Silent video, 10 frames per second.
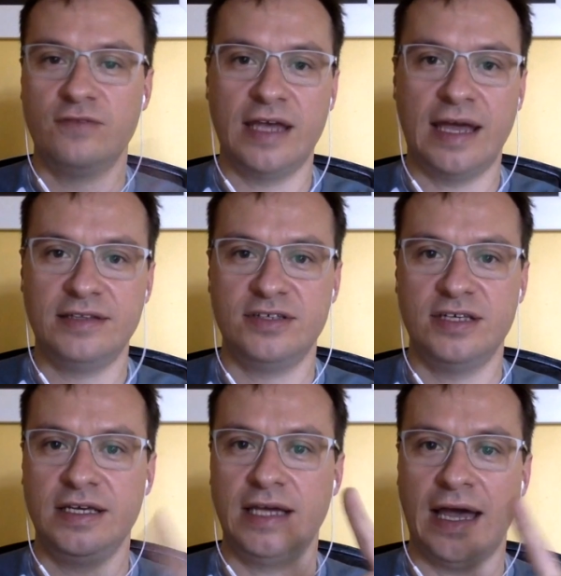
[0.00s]
V A
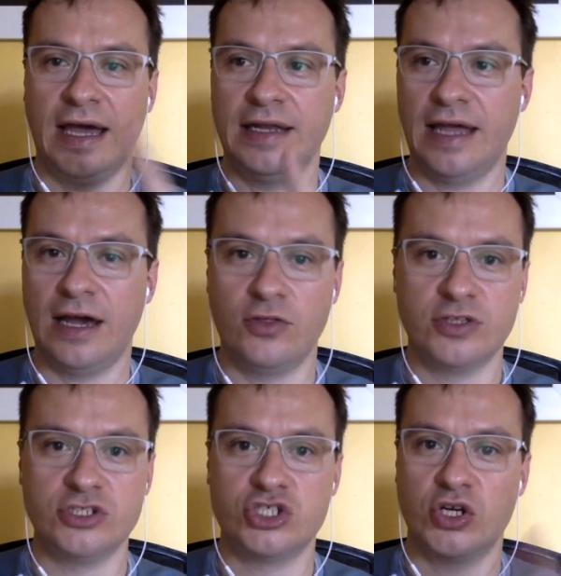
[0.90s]
T and health
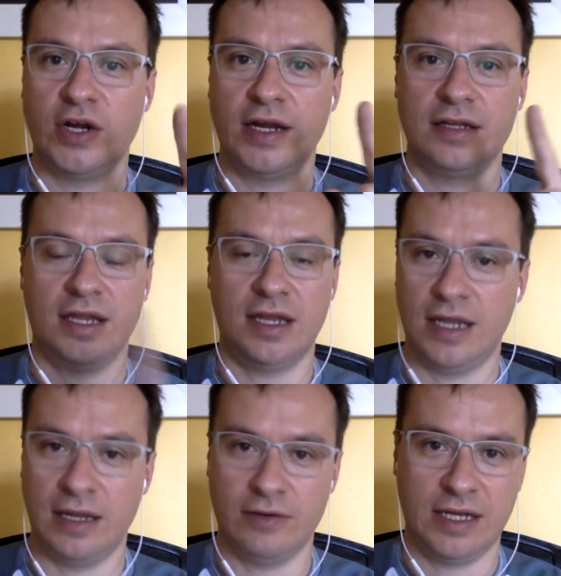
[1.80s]
insurance, et
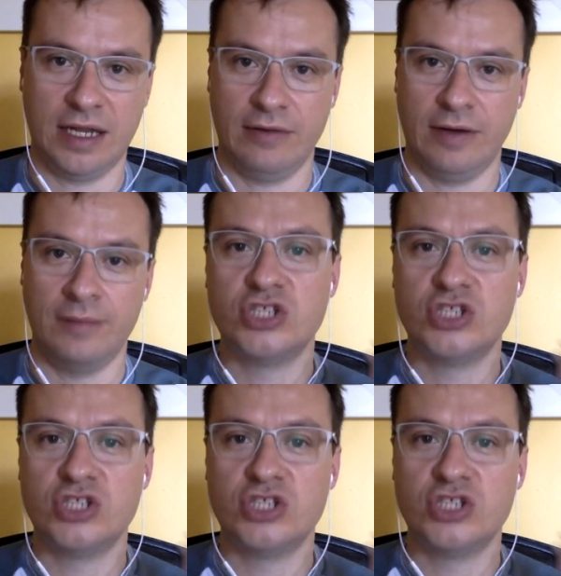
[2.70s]
cetera, et cetera.